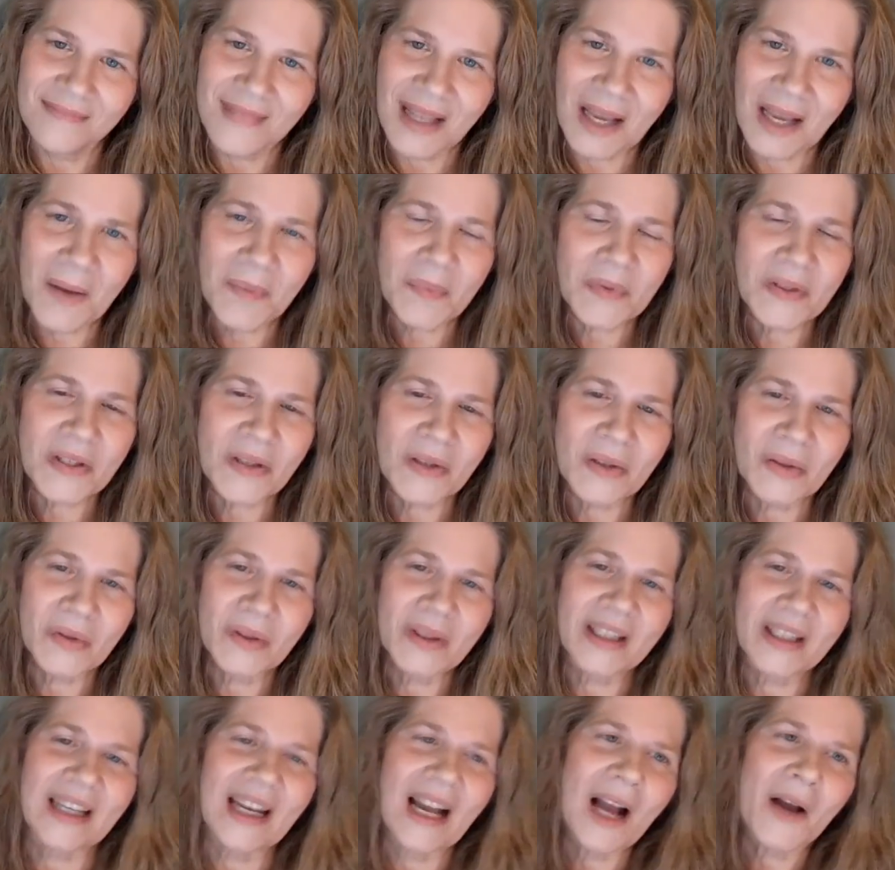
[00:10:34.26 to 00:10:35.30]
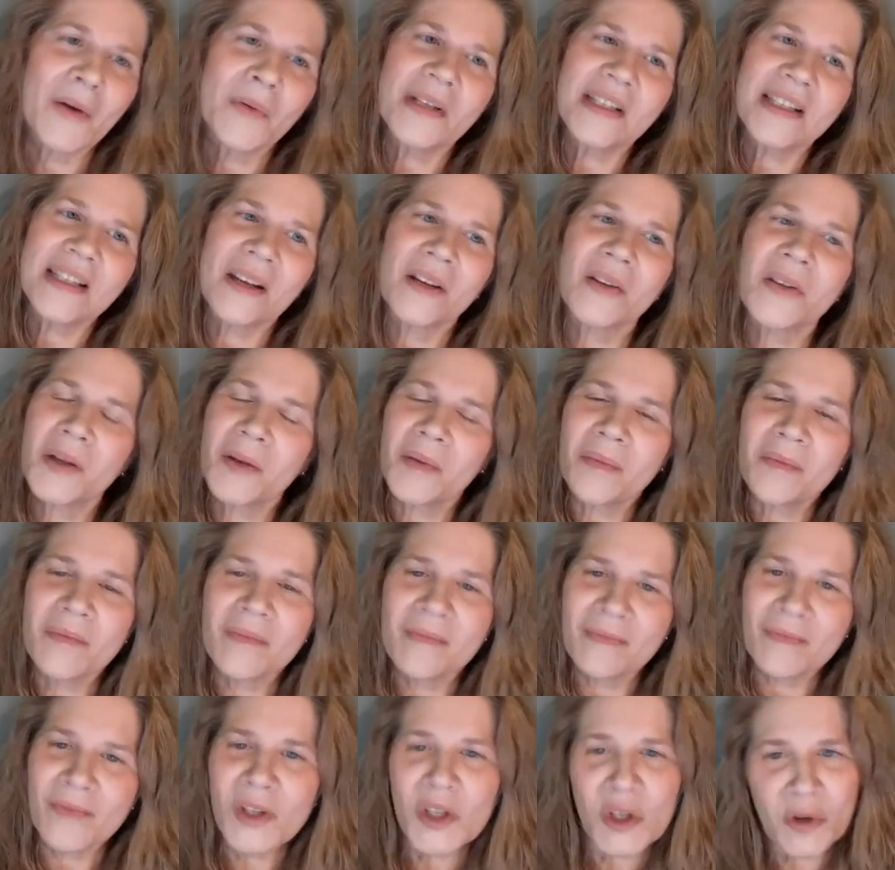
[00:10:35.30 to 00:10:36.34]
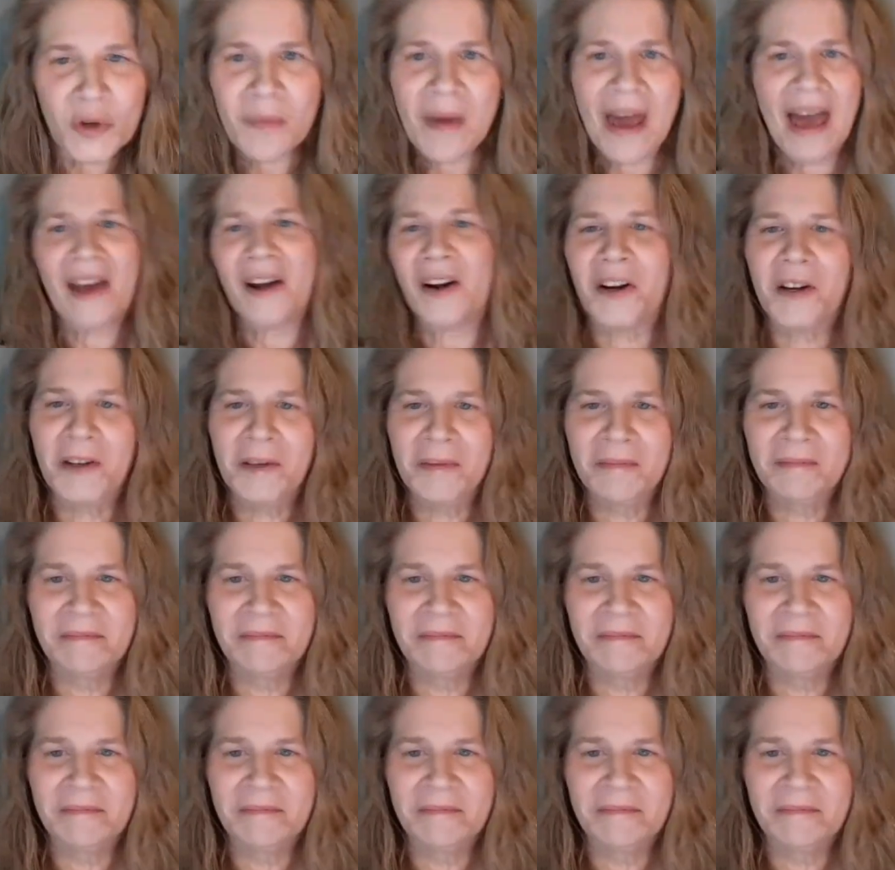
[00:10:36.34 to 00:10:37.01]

Absolutely. I would tell them you matter.